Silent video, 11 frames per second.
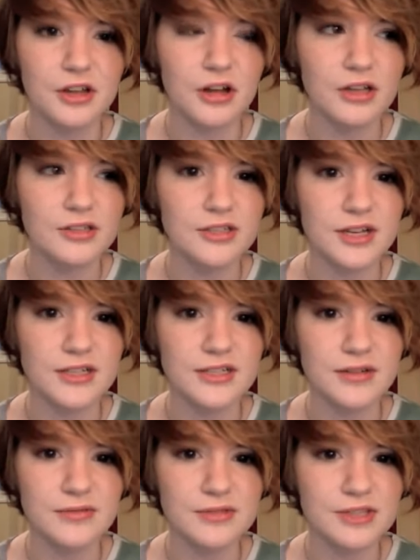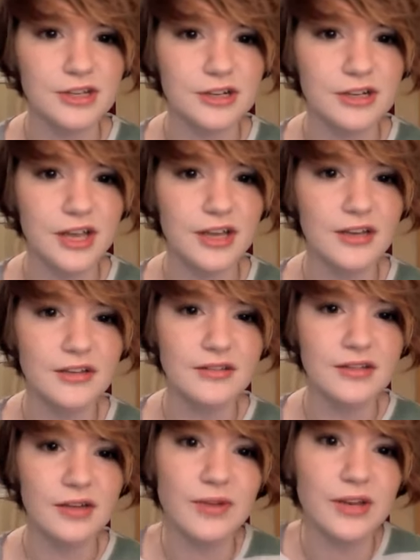all said and done with the hurricane
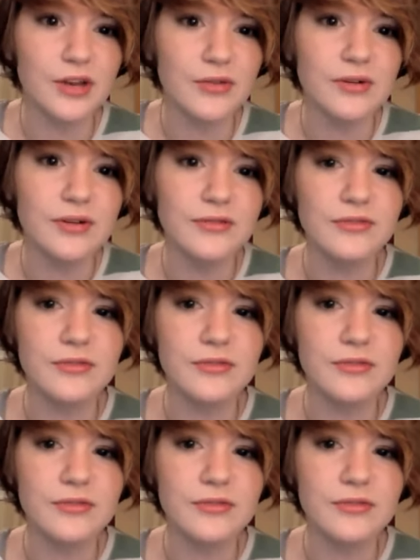that we know of.